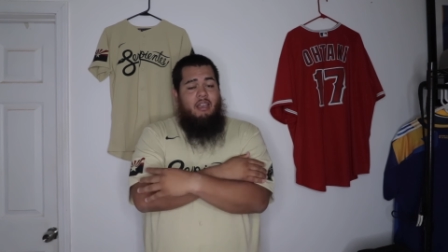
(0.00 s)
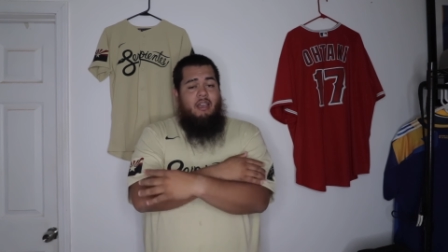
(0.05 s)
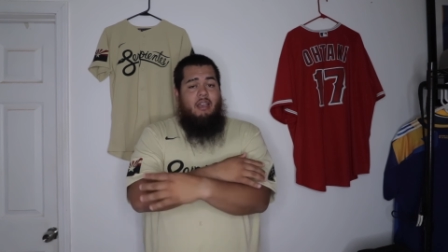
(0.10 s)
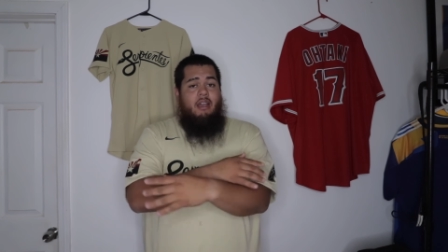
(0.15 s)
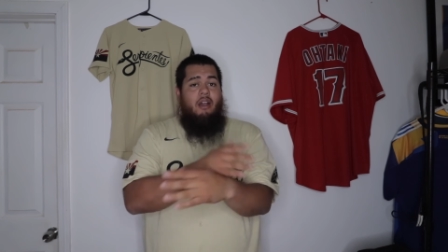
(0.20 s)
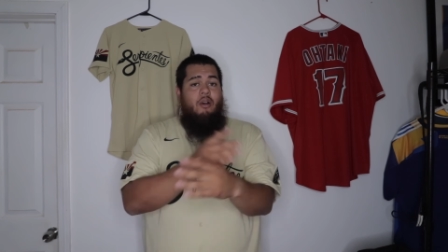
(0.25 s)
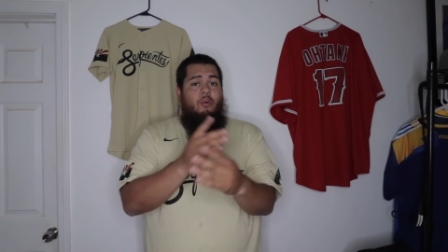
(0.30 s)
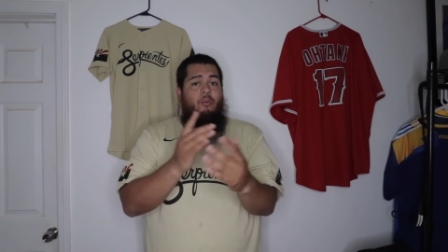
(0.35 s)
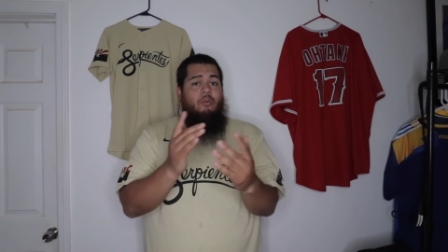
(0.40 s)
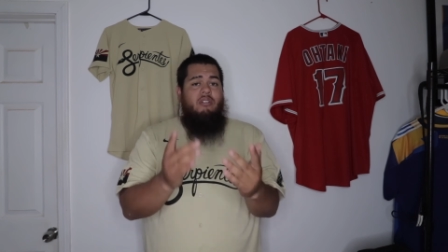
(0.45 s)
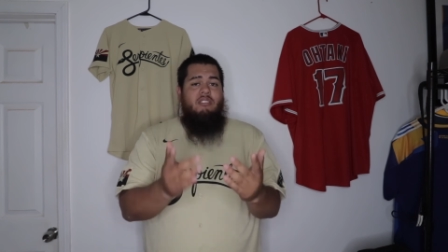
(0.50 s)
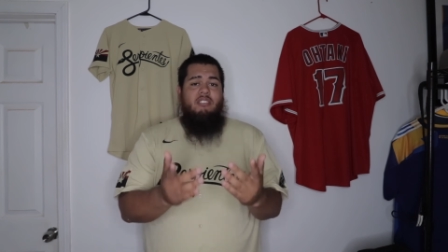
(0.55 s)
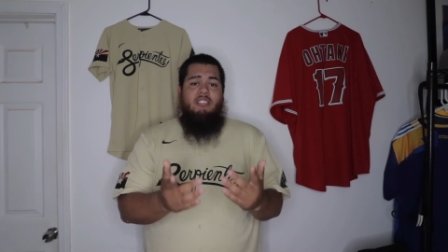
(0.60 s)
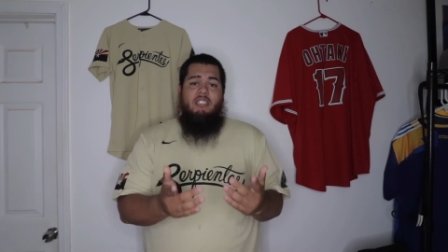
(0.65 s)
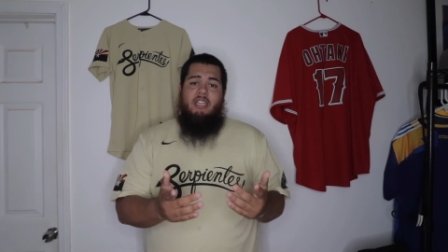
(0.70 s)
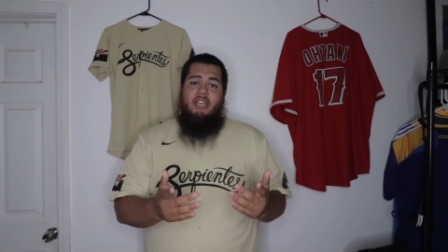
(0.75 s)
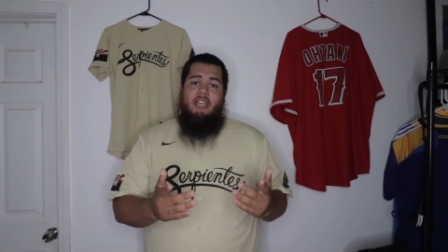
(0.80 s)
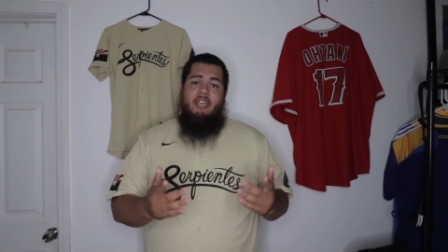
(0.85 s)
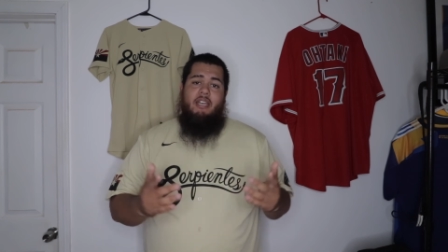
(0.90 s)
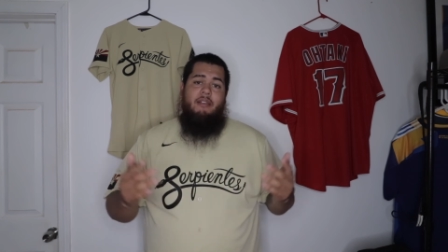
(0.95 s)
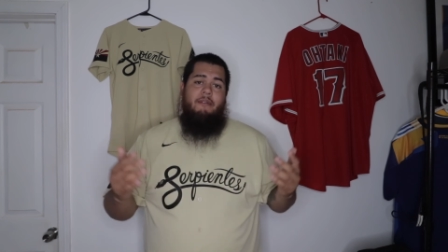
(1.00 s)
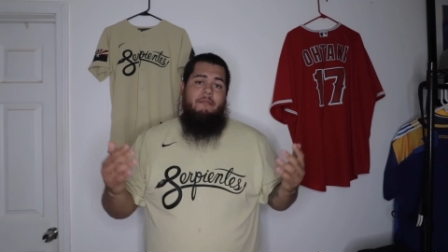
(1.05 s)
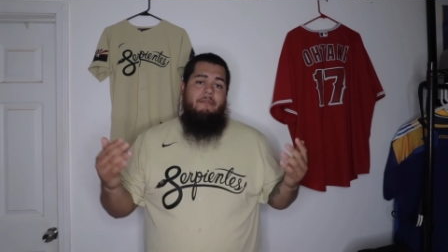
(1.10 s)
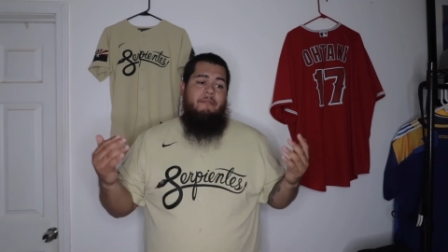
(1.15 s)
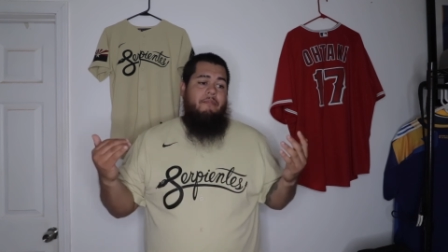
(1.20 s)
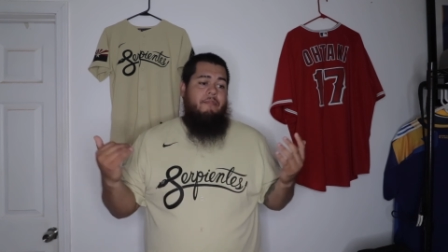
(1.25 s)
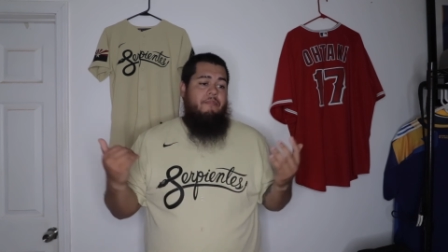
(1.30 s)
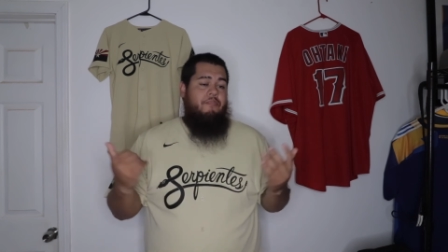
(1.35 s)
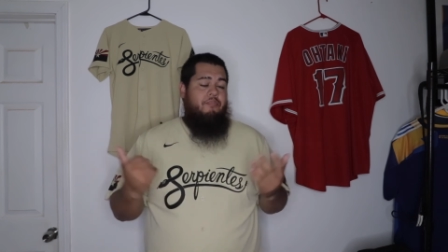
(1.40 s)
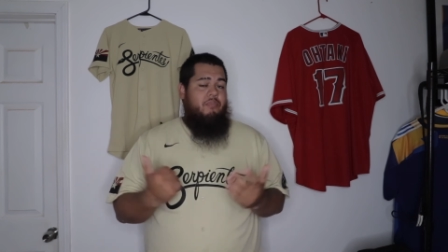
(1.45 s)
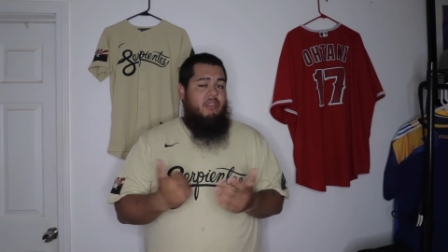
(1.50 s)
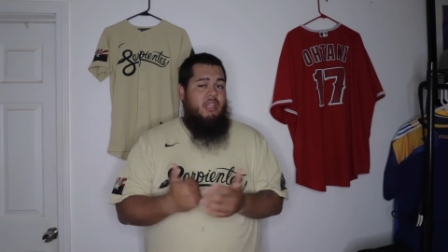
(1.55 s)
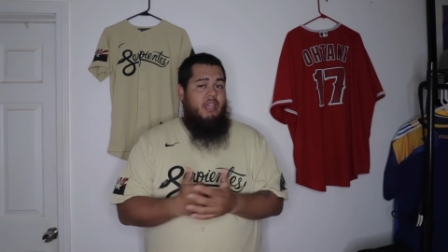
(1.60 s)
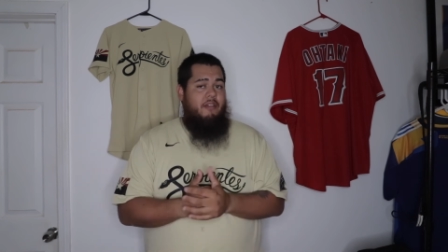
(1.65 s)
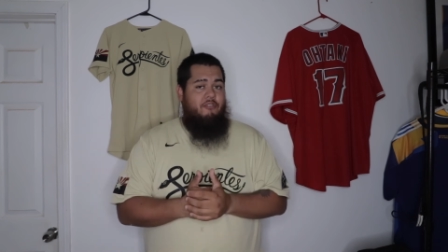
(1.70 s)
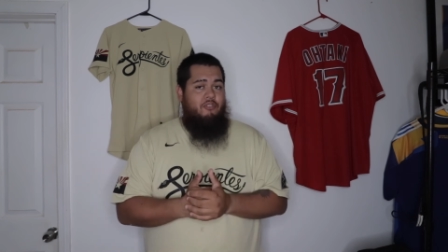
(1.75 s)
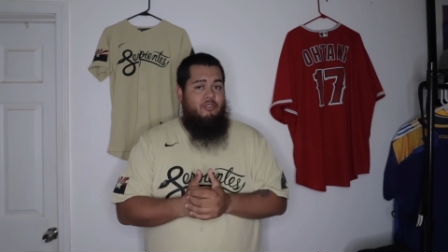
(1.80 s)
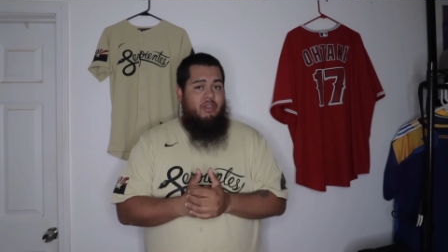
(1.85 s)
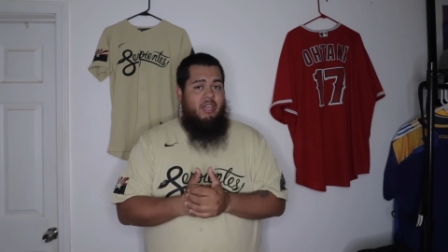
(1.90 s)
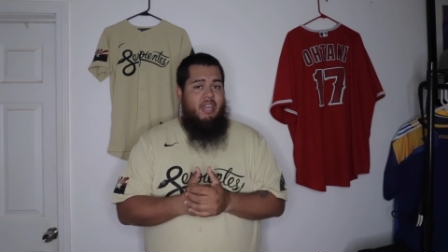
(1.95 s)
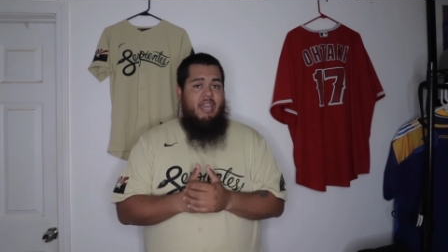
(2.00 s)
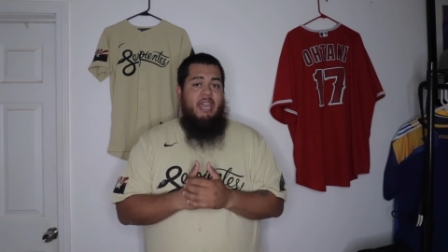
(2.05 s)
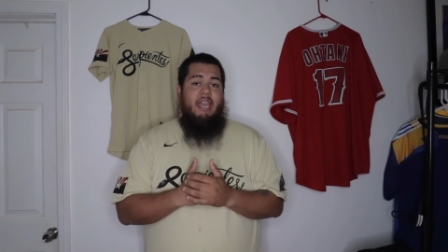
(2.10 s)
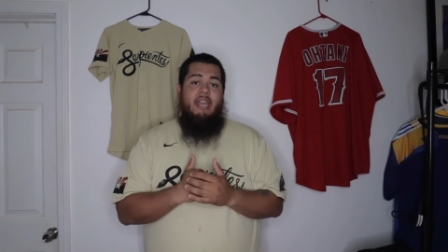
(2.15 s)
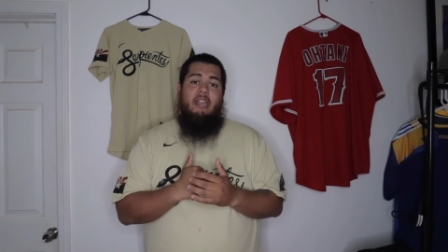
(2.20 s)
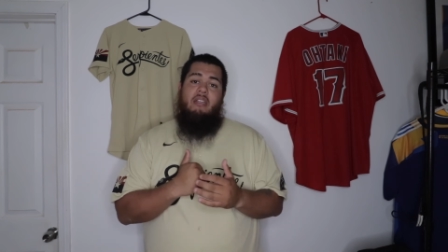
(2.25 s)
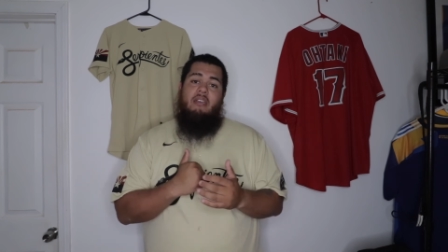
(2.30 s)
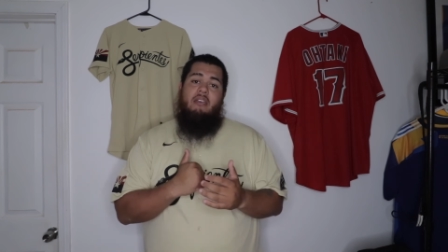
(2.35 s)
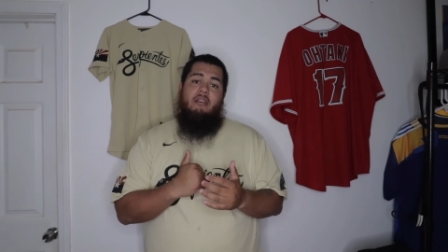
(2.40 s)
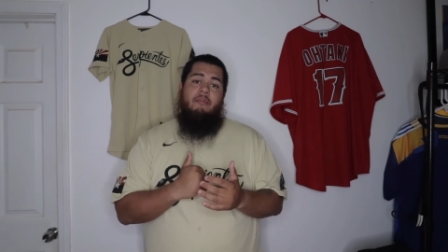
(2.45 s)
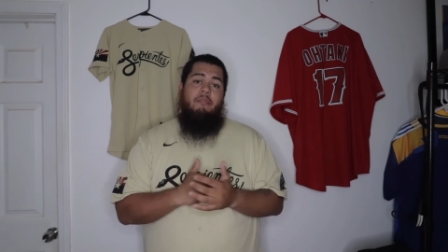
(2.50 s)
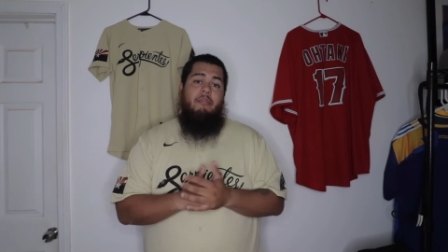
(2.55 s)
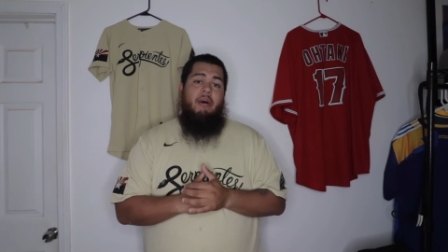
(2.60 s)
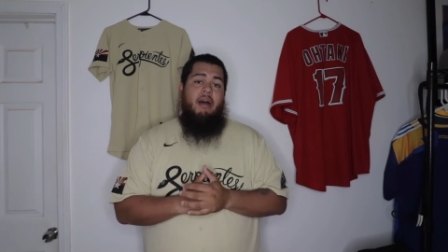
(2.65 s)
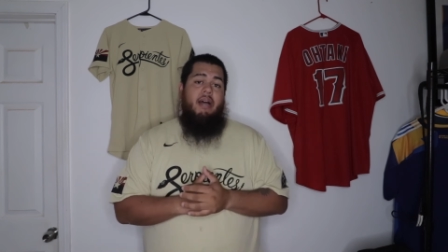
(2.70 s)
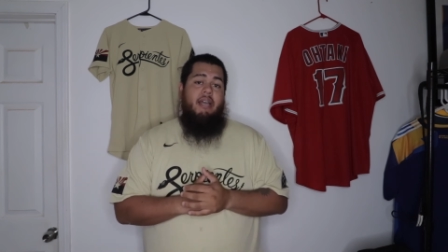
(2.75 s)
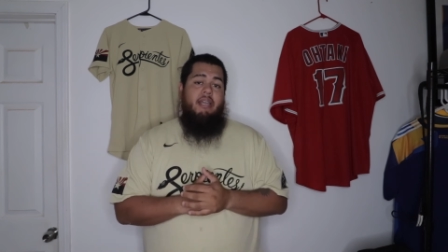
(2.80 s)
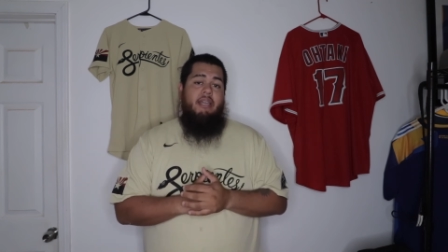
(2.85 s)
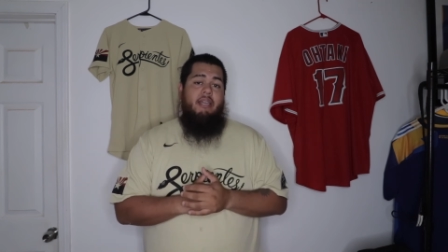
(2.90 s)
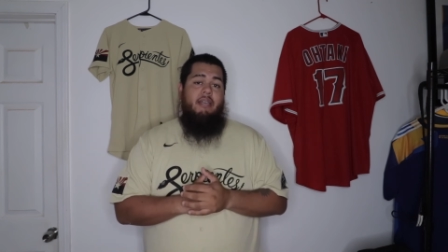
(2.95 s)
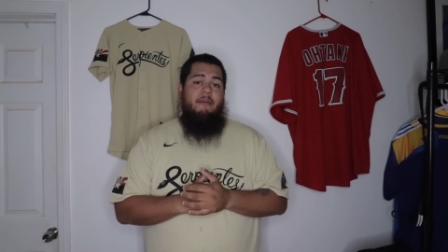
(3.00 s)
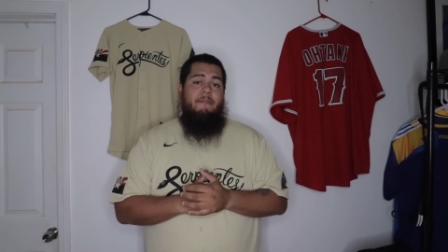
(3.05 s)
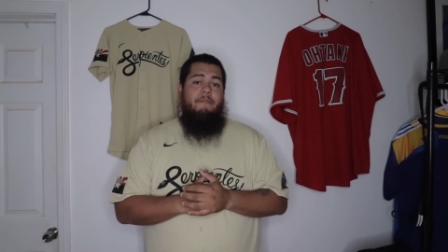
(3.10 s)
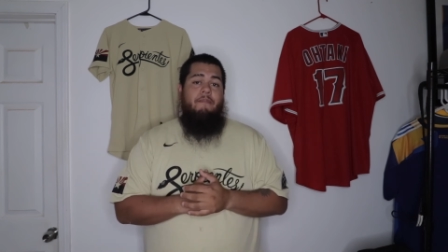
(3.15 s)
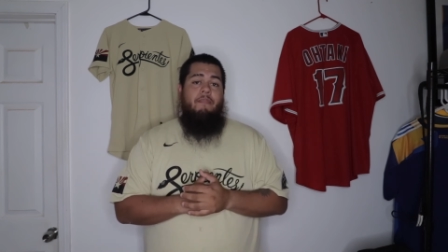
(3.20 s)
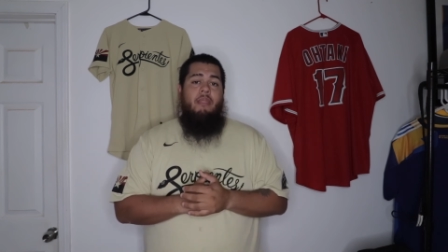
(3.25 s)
Uh, once again, if you can buy it.